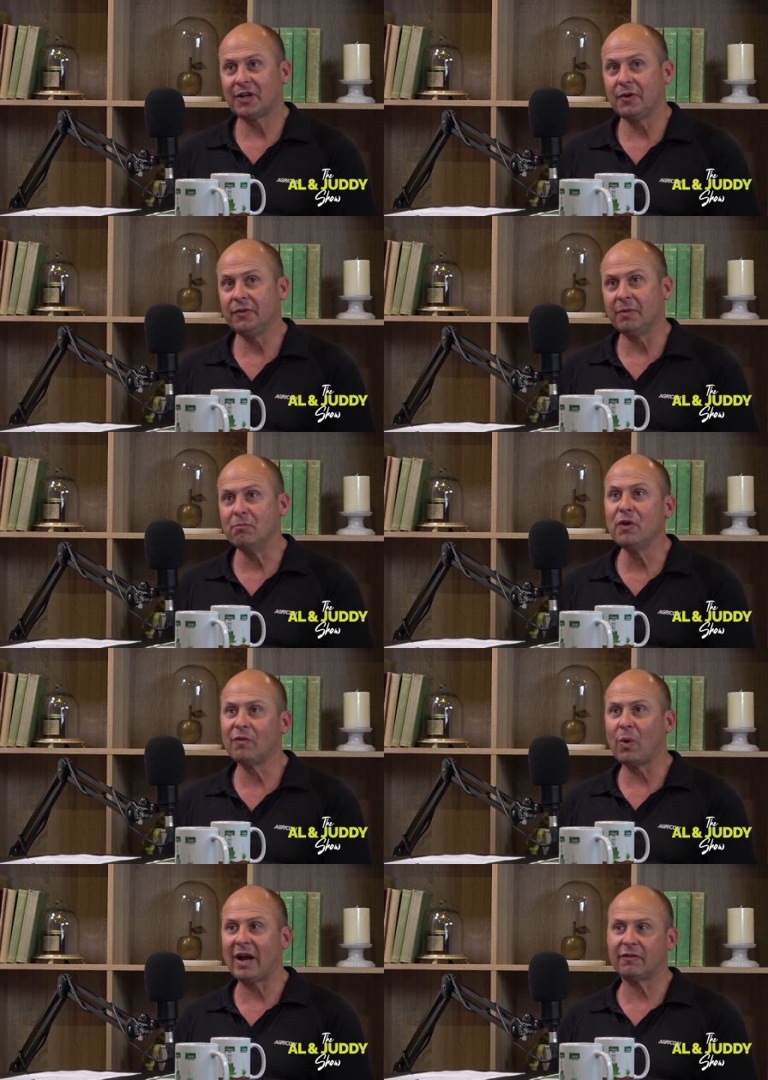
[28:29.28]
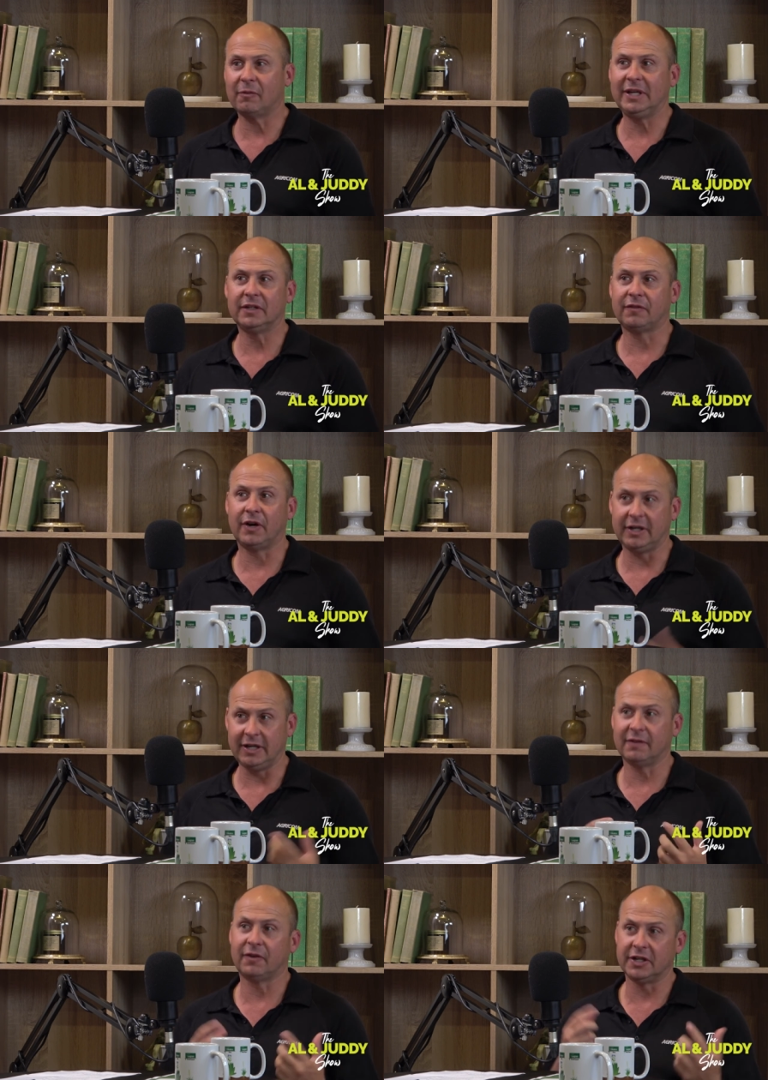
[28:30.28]
So the move away from endophyte, and
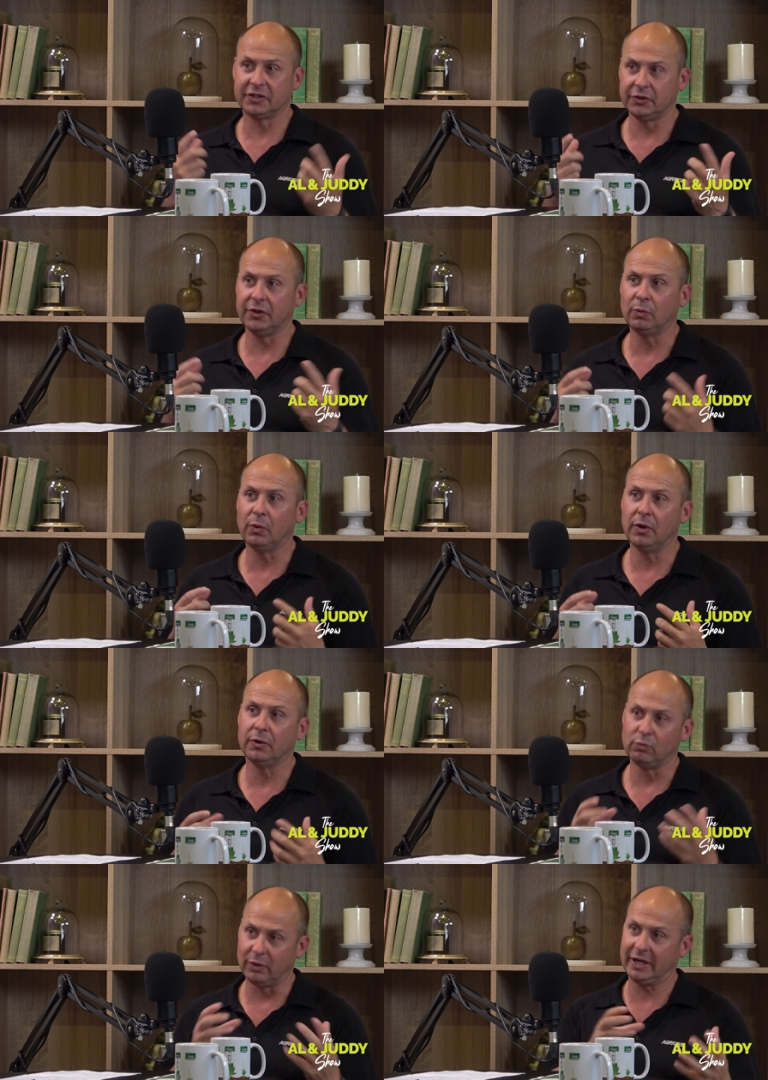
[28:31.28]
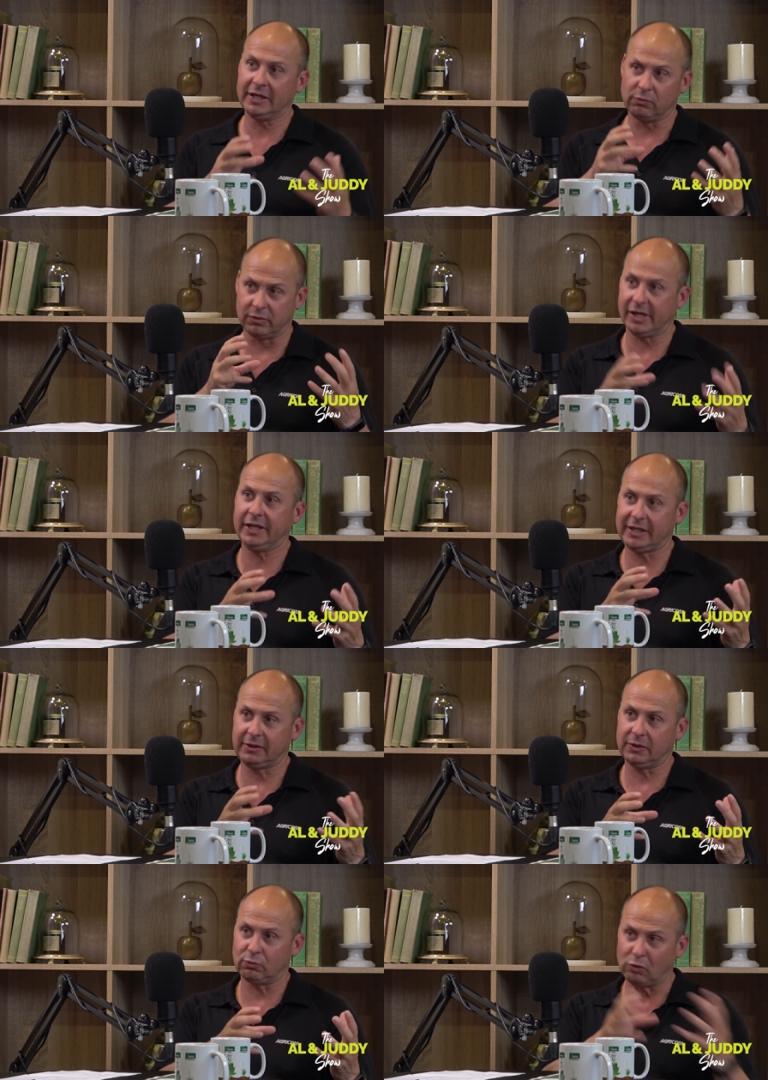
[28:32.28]
endophyte is a dirty word, really, really
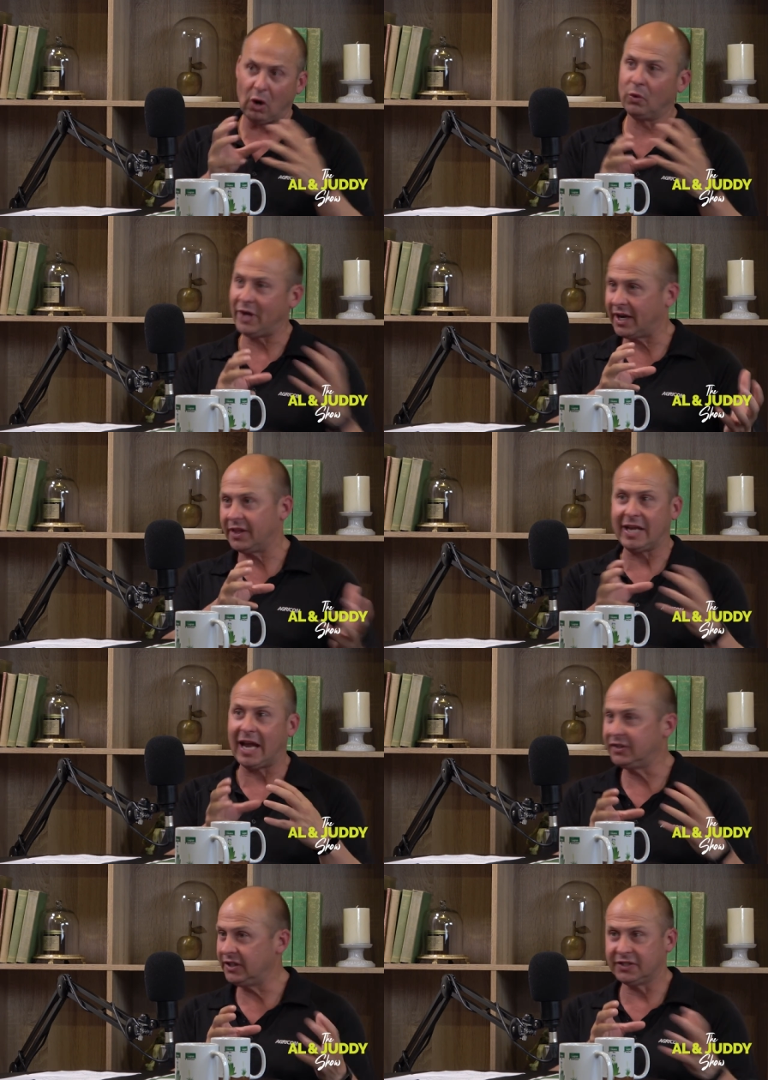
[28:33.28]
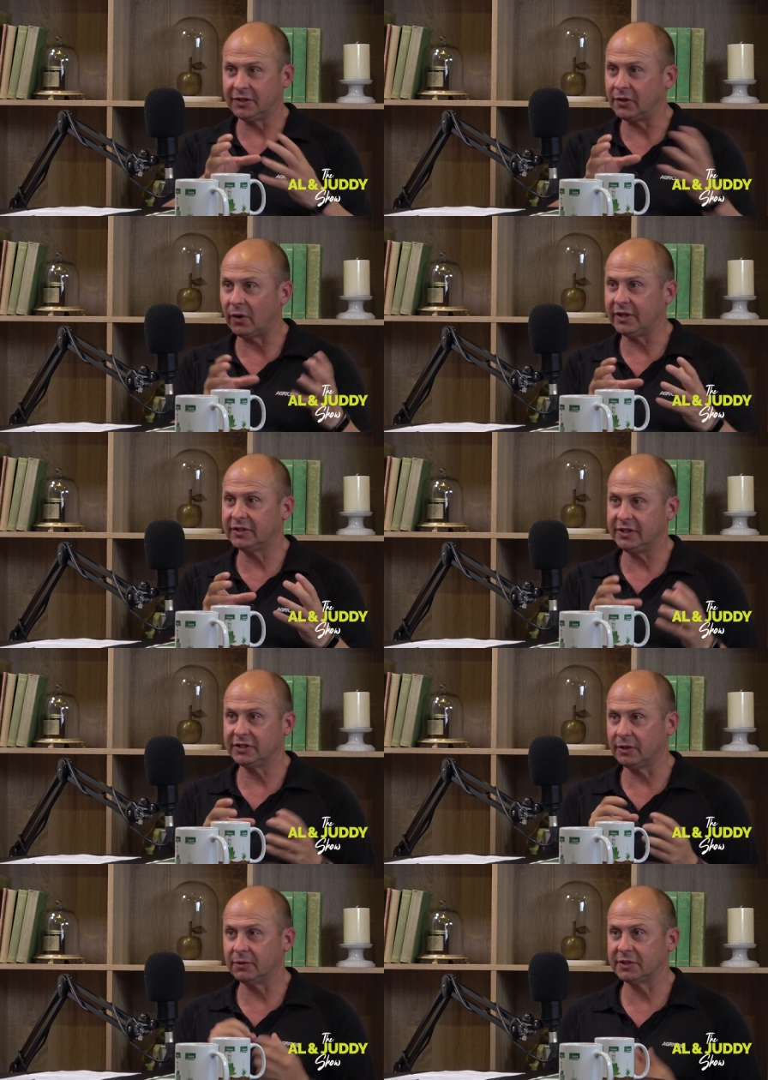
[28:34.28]
rolled out of the 80s and the 90s.
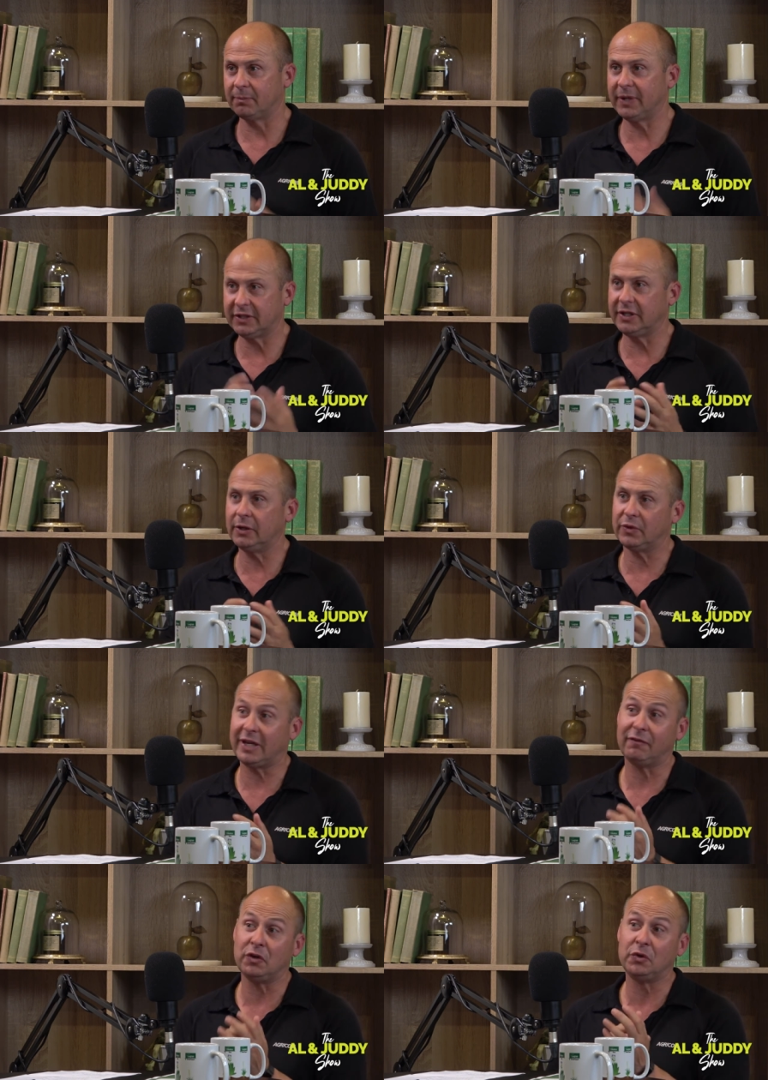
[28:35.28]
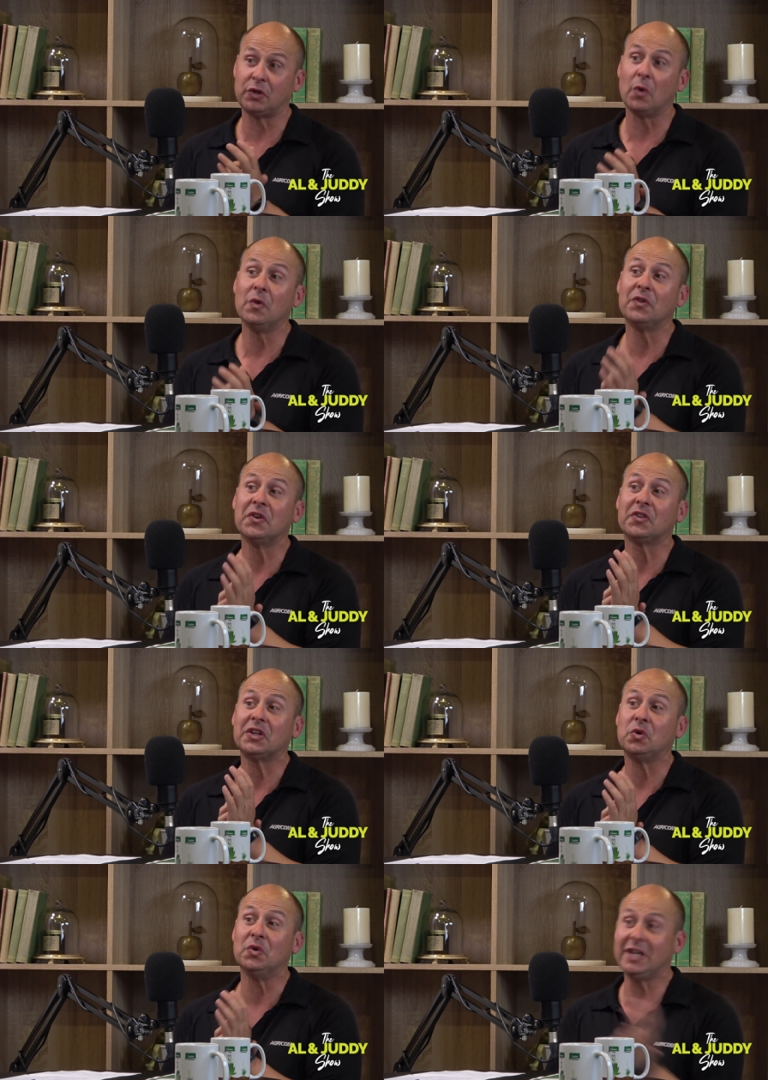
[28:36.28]
So it was a big deal that if you didn't
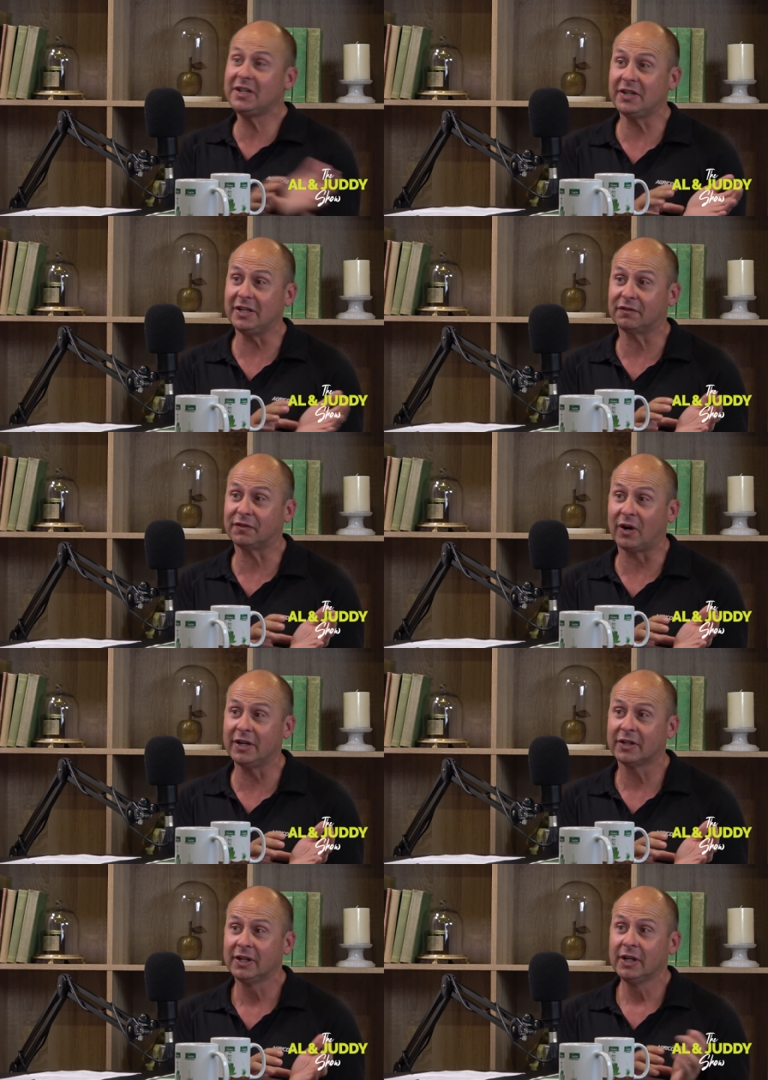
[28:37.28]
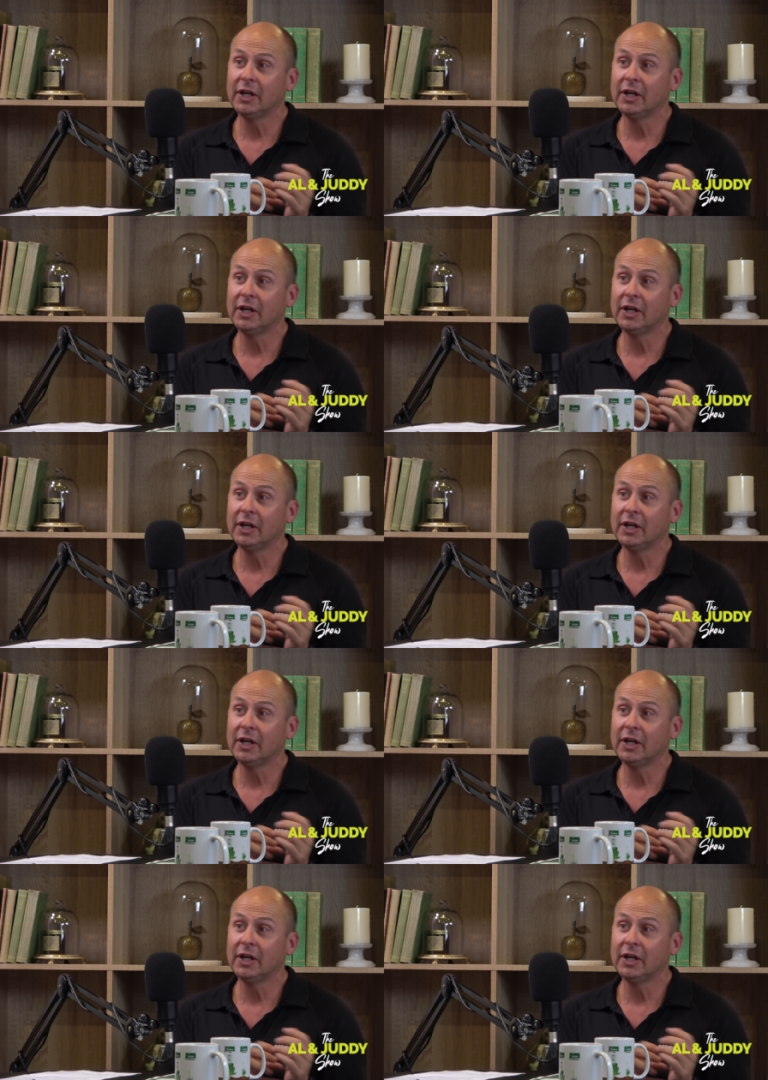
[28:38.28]
think you needed endophyte,